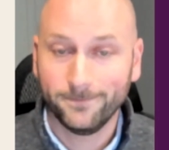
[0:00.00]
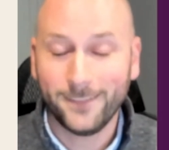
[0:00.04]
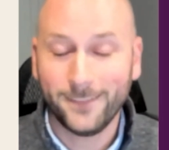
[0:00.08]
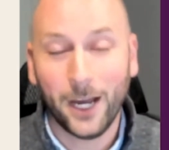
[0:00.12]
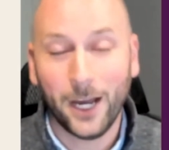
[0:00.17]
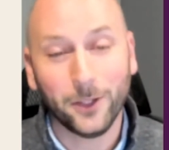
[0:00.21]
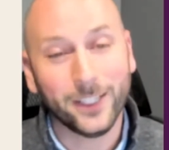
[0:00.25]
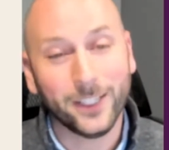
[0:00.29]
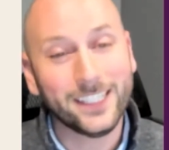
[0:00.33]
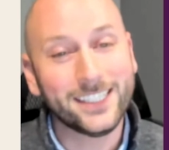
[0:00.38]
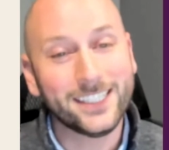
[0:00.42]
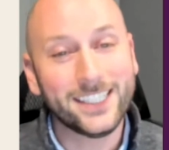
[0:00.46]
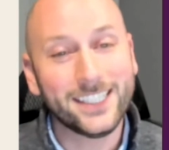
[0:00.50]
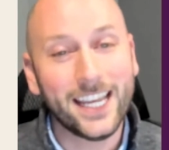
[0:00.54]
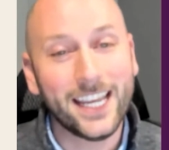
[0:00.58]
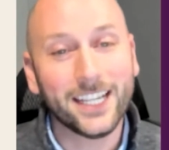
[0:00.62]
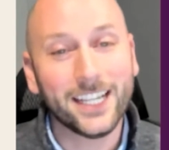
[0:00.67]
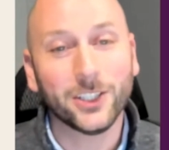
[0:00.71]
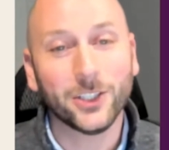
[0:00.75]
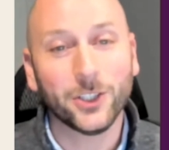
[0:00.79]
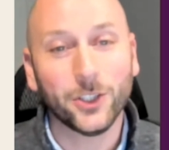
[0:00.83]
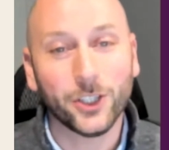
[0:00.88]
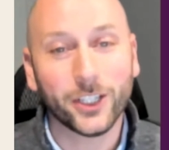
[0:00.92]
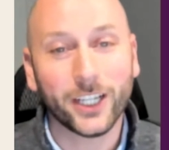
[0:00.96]
Now, let's
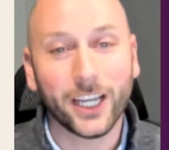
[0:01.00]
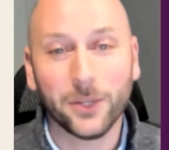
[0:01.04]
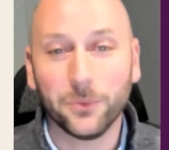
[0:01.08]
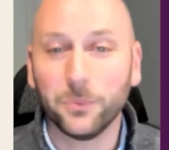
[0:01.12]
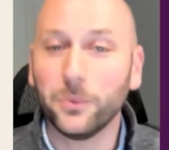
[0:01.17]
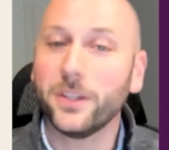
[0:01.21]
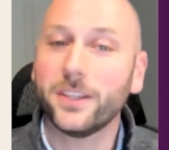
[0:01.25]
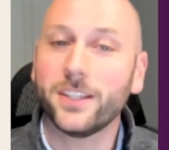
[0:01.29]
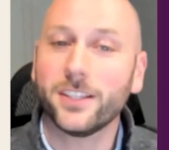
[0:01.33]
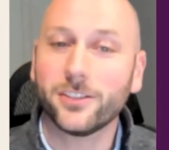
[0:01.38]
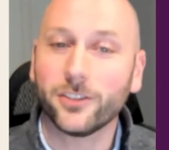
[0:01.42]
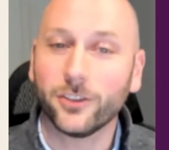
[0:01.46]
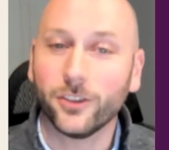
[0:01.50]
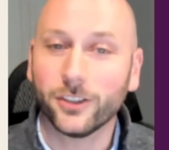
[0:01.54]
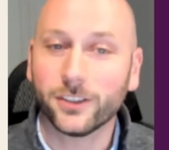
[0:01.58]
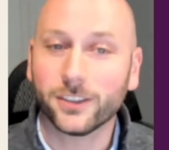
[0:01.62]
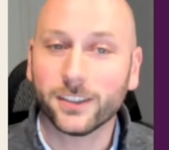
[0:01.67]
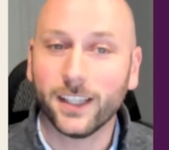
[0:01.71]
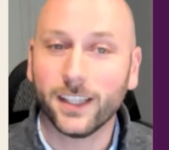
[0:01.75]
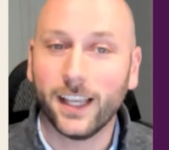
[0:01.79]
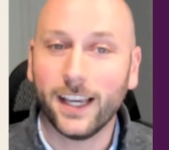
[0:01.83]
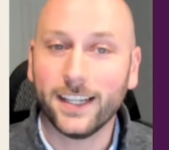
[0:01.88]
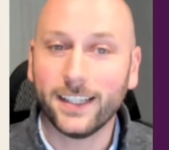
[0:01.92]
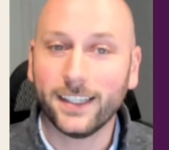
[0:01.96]
take a look at what this
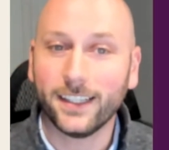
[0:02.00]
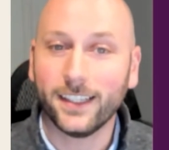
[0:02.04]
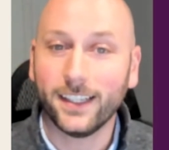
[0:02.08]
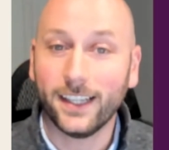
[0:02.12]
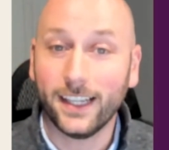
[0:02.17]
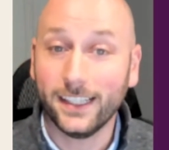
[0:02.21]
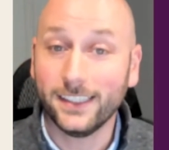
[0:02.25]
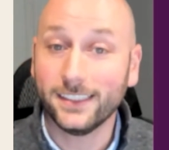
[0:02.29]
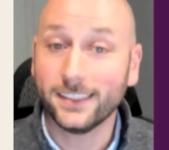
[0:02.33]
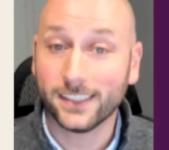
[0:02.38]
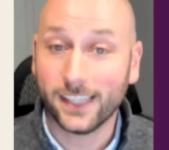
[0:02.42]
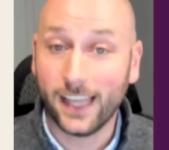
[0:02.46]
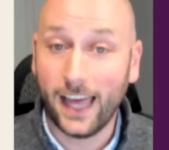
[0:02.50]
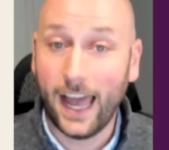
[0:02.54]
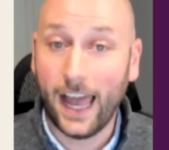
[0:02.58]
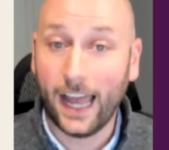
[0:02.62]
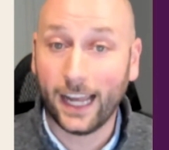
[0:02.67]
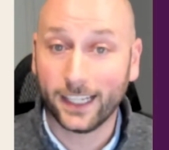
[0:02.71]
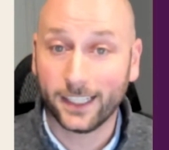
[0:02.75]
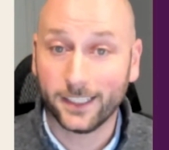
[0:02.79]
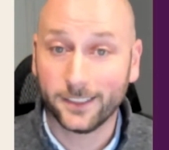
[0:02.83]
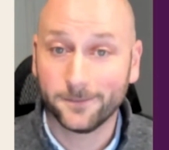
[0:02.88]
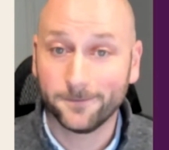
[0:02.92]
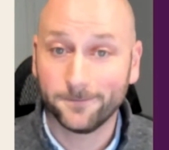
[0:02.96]
looks like in
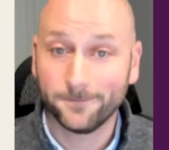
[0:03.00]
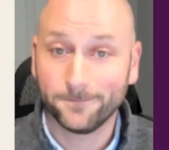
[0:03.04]
Slack.